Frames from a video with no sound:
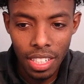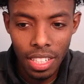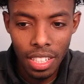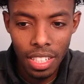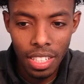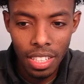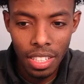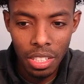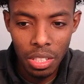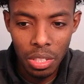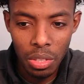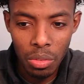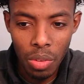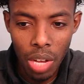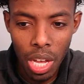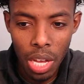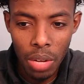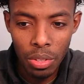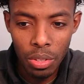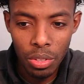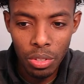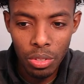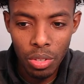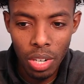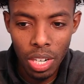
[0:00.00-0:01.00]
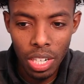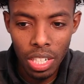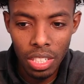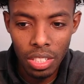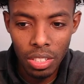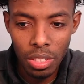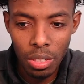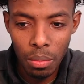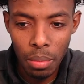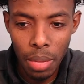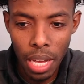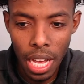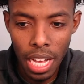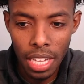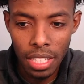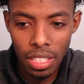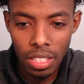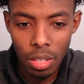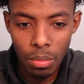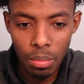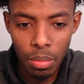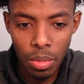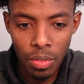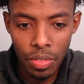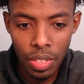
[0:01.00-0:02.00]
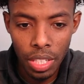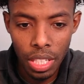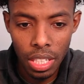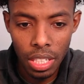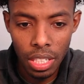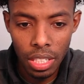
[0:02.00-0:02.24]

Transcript: This is why it was struggling to pass above here.